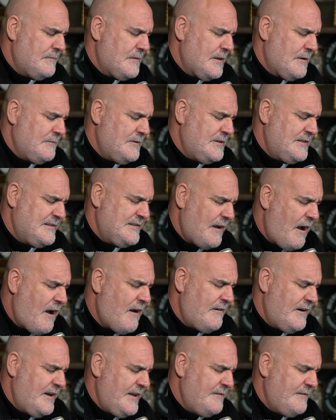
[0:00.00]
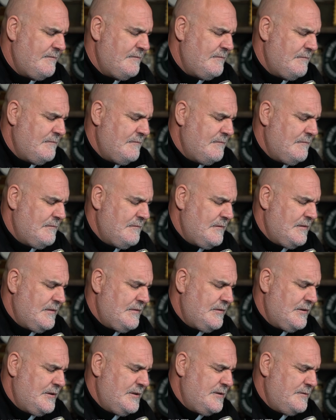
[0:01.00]
We're sorry
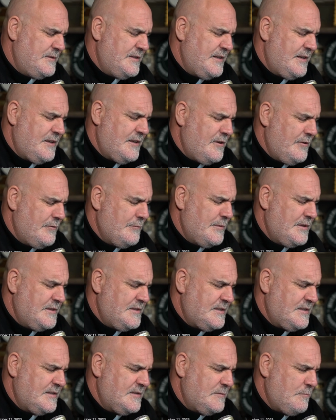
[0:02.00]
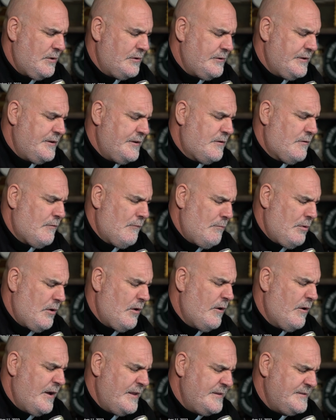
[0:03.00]
for using humans as political
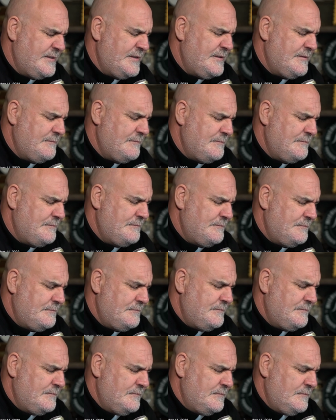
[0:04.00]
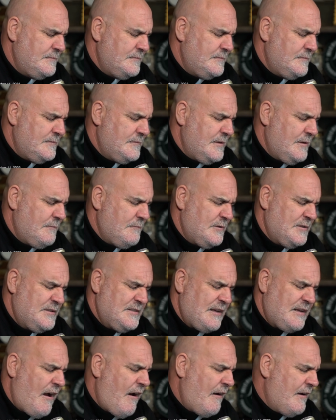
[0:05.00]
pawns, and we're
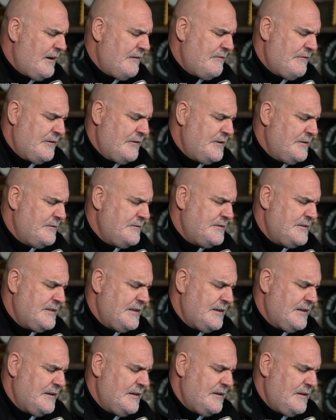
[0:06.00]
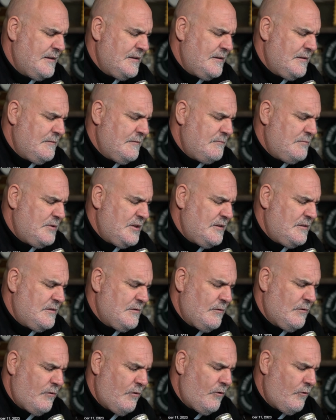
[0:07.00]
sorry for using the
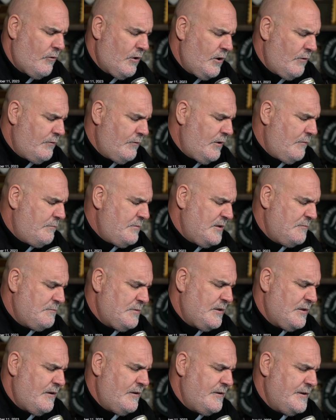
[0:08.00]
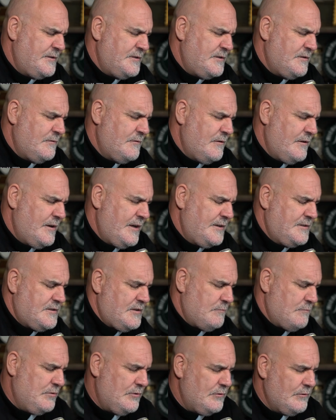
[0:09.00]
horror people are enduring to
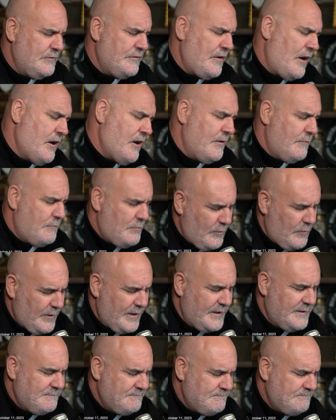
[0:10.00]
prove our point.